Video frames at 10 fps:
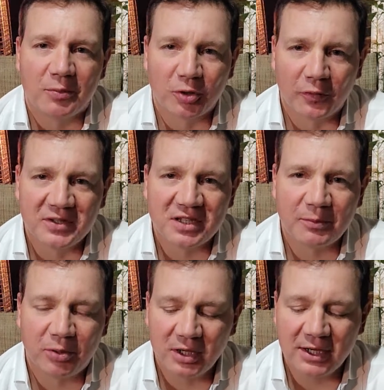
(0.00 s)
the proof is in
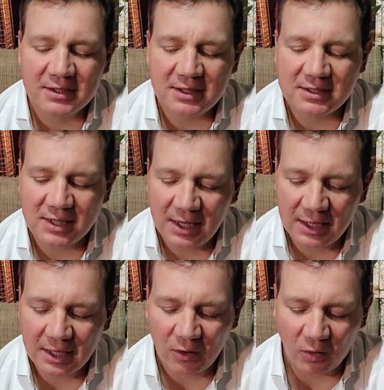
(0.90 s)
the pudding, as they
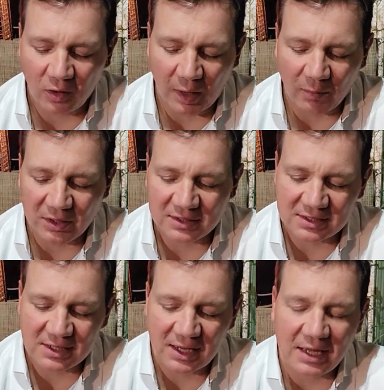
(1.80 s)
say, or I'm going to
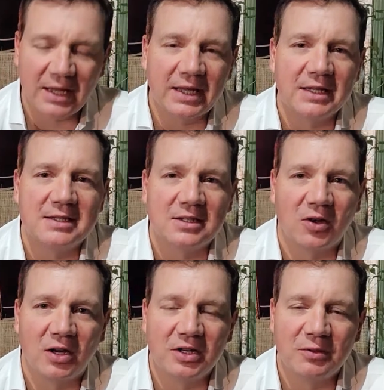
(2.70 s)
say it's
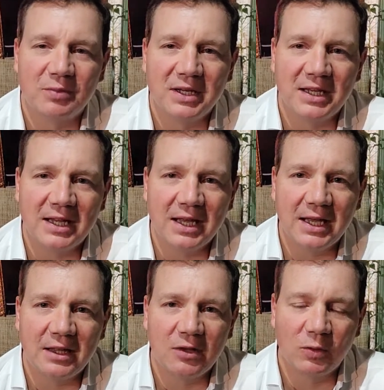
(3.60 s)
going to be
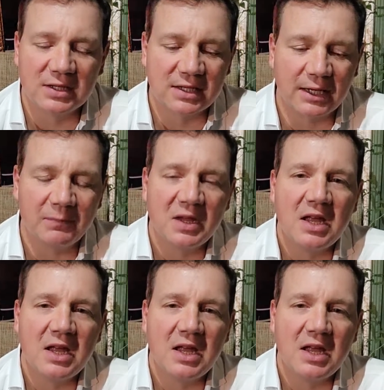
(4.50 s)
in the whiskey.